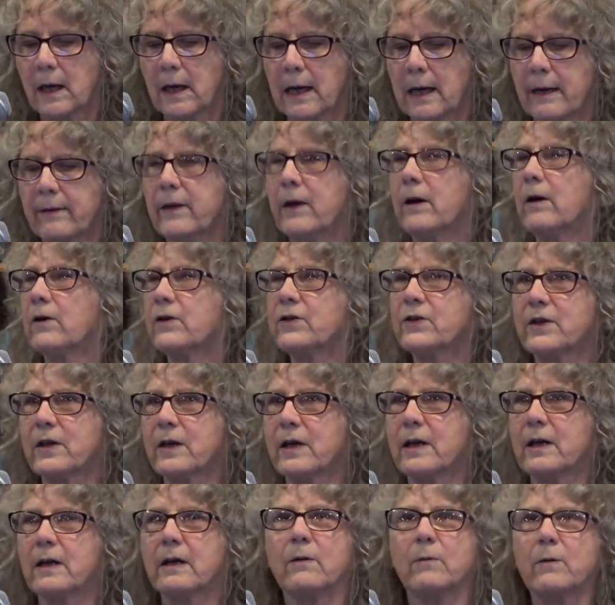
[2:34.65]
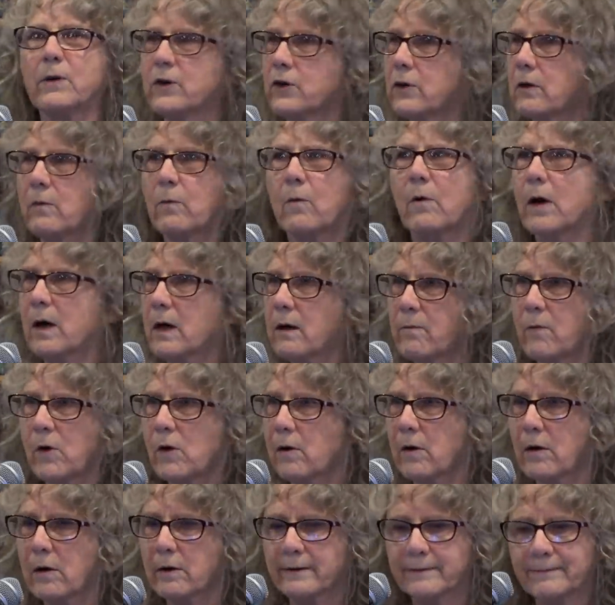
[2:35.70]
and they all say we should walk
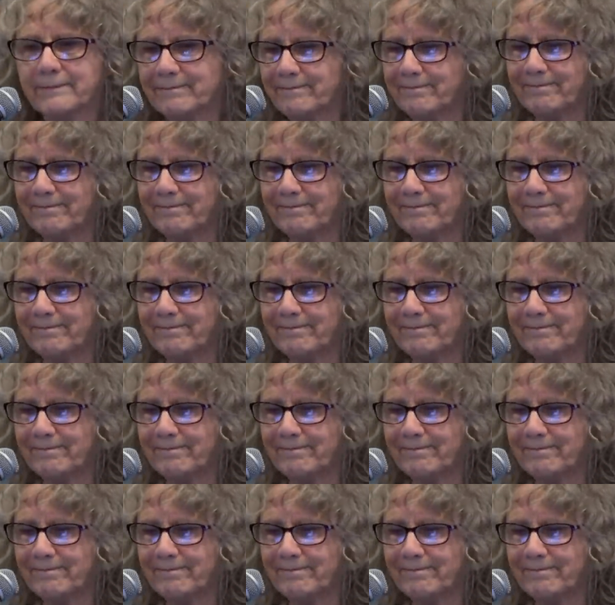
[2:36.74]
more.